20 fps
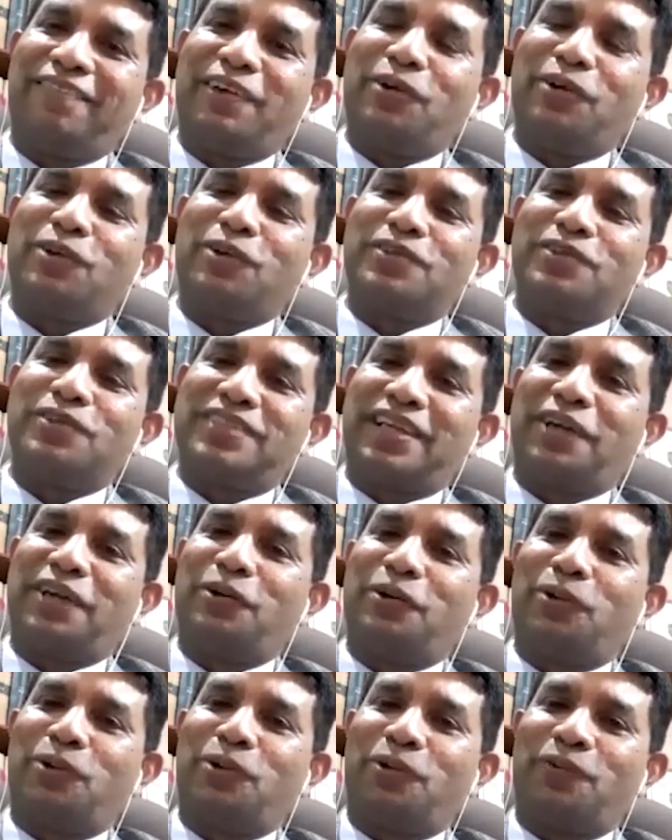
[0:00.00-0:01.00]
We don't say
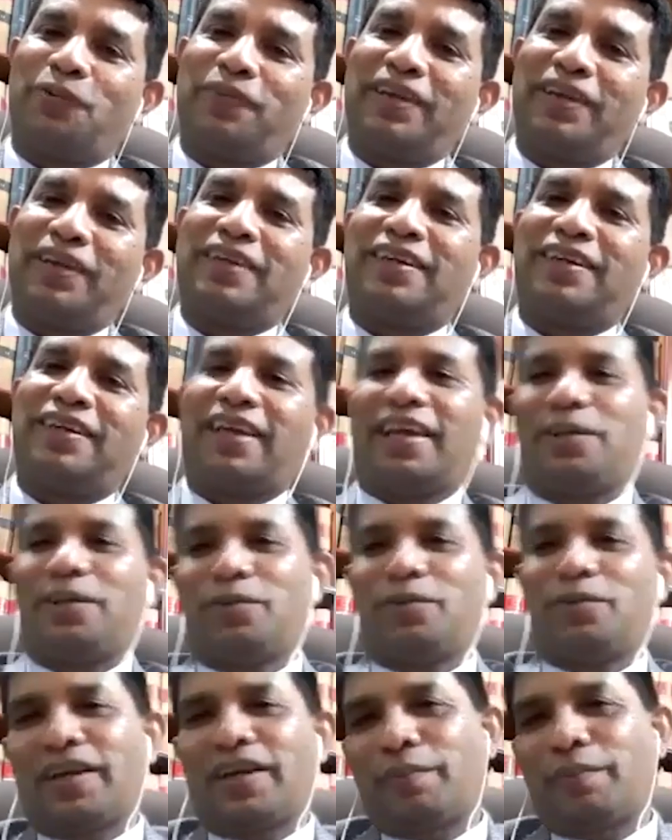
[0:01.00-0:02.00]
no. We try
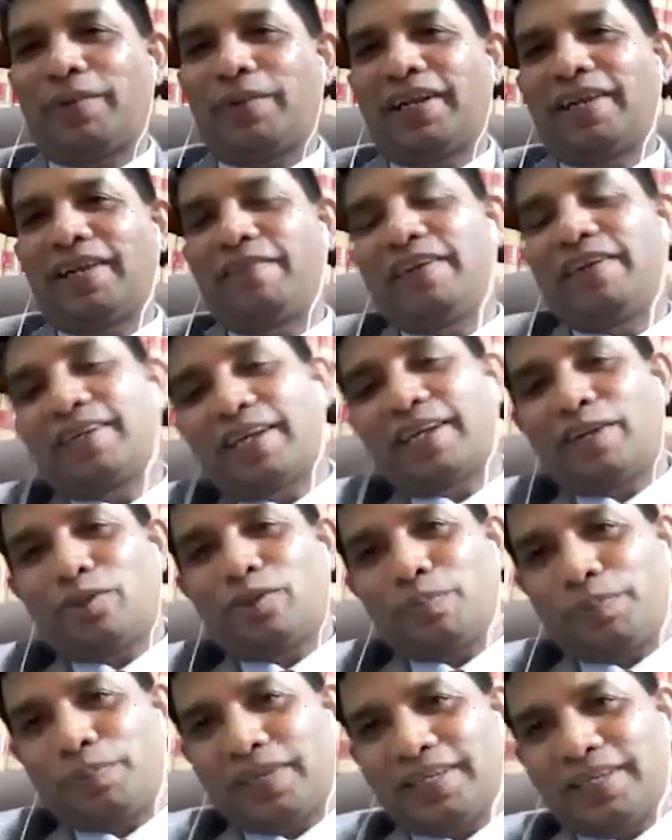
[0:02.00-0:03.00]
to accommodate. We try
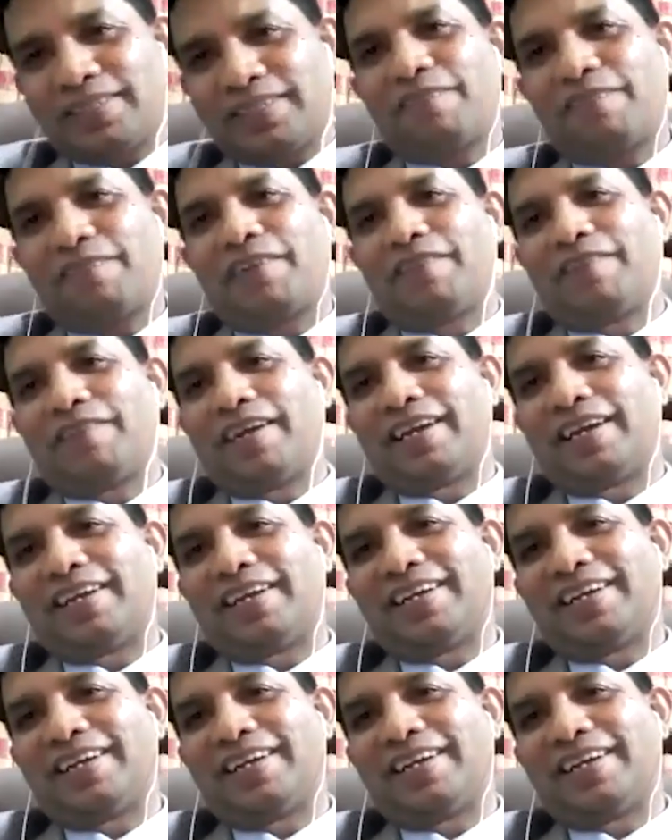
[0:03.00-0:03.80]
to please everyone.